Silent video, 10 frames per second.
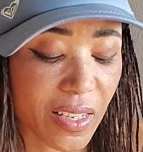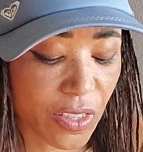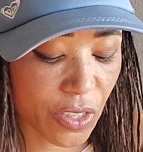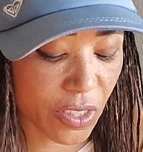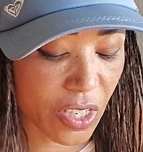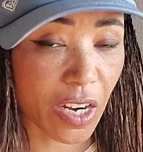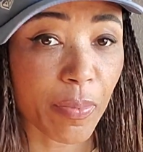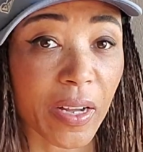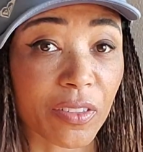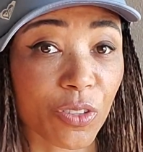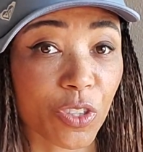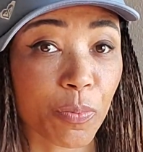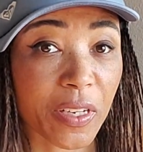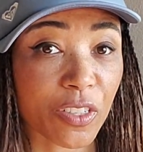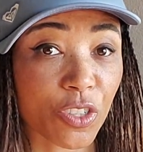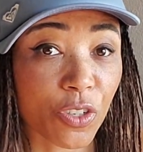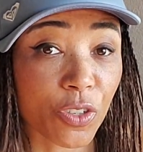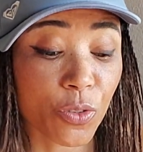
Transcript: So let's talk about the old spinach juice,